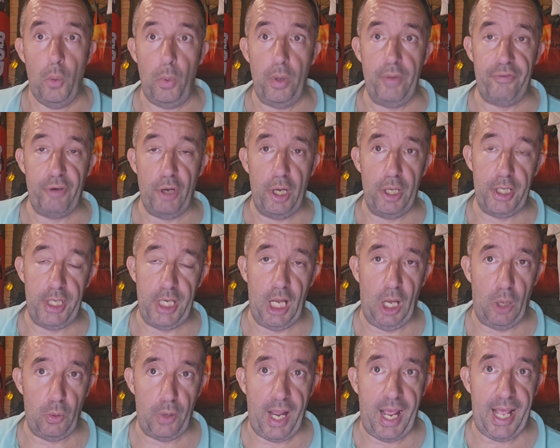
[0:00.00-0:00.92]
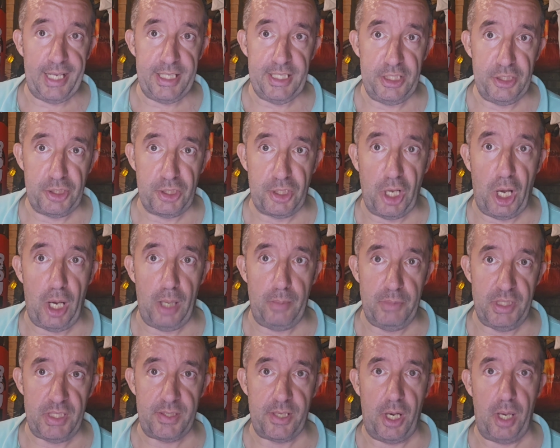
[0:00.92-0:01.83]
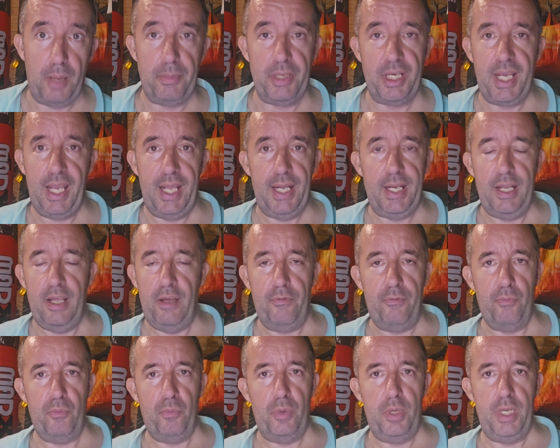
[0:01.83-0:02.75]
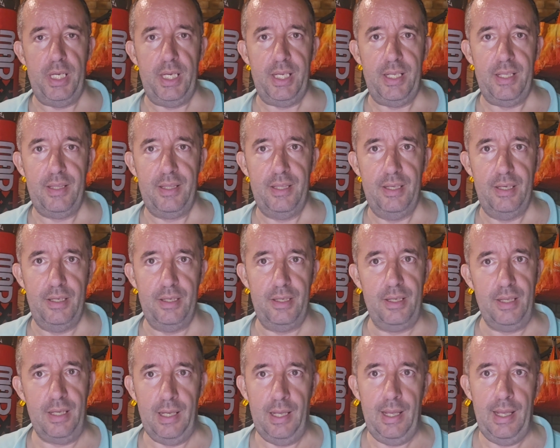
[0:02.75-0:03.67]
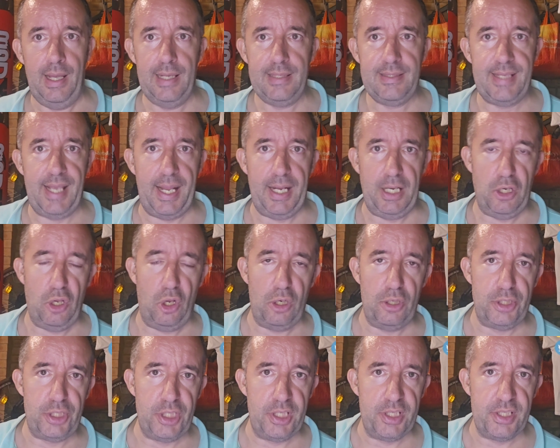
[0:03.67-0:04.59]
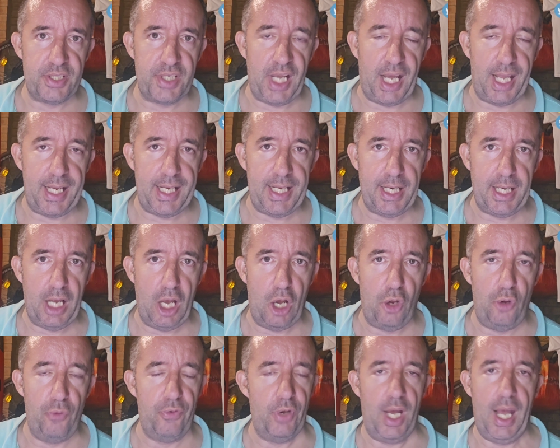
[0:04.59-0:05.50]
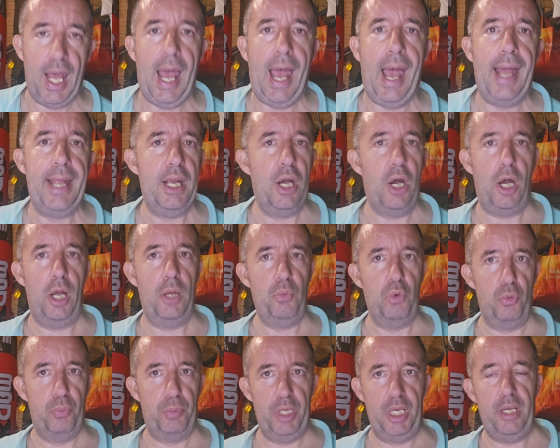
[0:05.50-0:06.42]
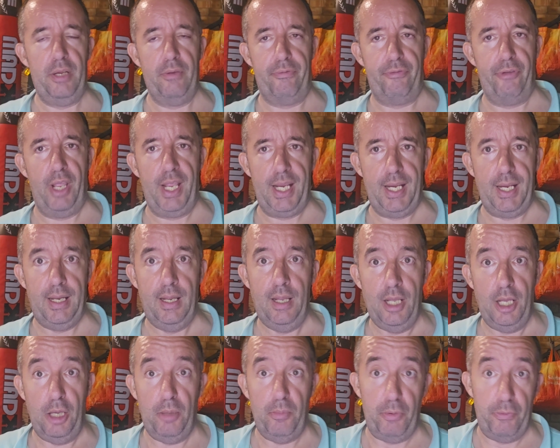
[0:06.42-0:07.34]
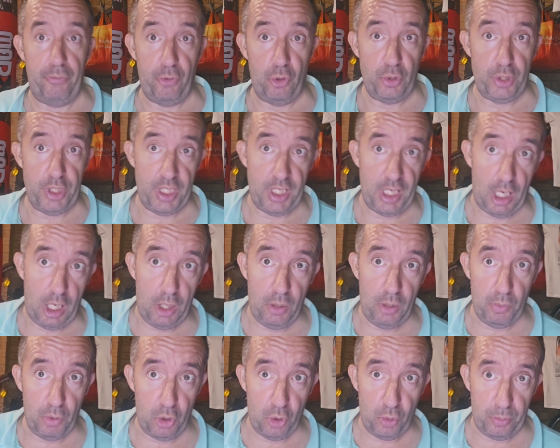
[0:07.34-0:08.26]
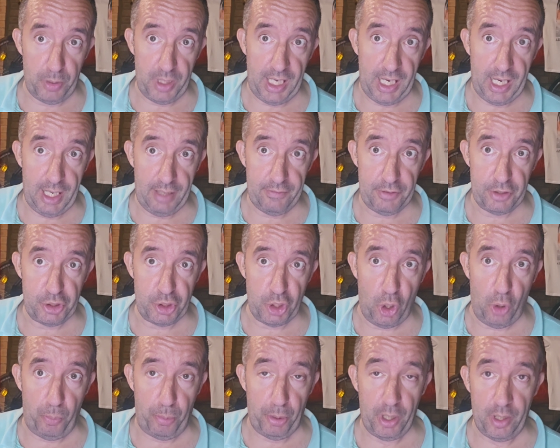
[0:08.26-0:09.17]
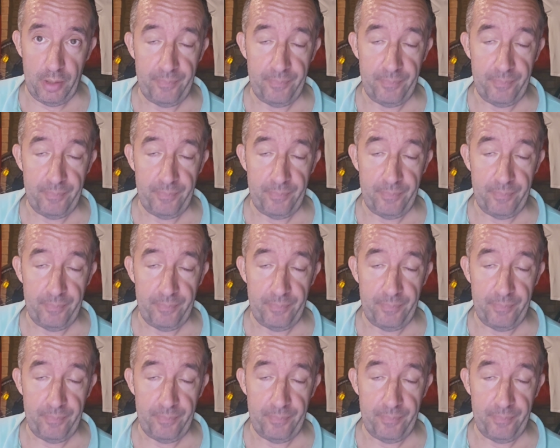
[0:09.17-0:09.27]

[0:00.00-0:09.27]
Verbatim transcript: We've heard the old adage time and time again, haven't we, that technology is taking over, A I will be the thing, and before you know it, we'll all be out of a job.